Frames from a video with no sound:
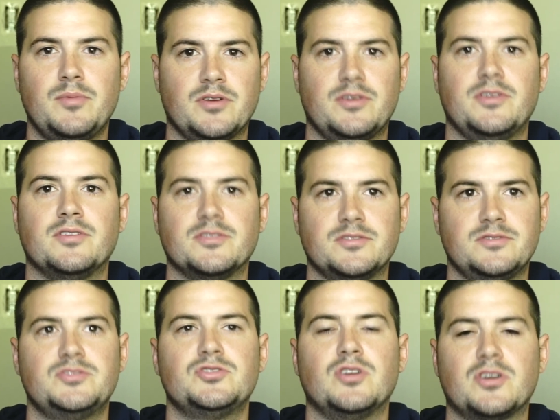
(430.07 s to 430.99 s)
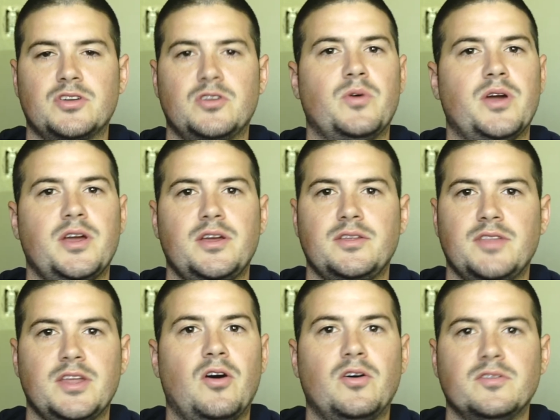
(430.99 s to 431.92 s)
You're trucking away, and
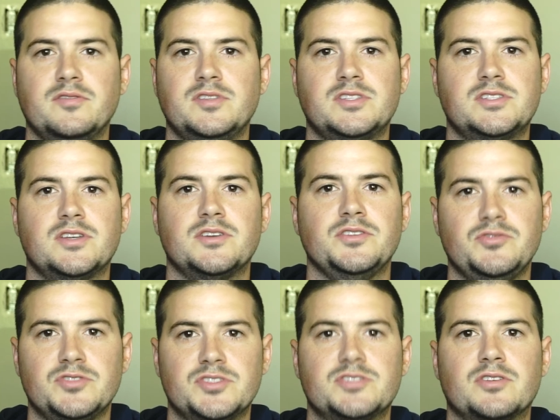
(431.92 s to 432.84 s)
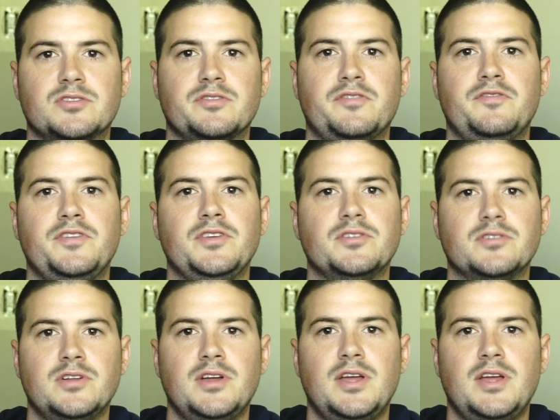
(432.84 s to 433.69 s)
then all of a sudden, you just start to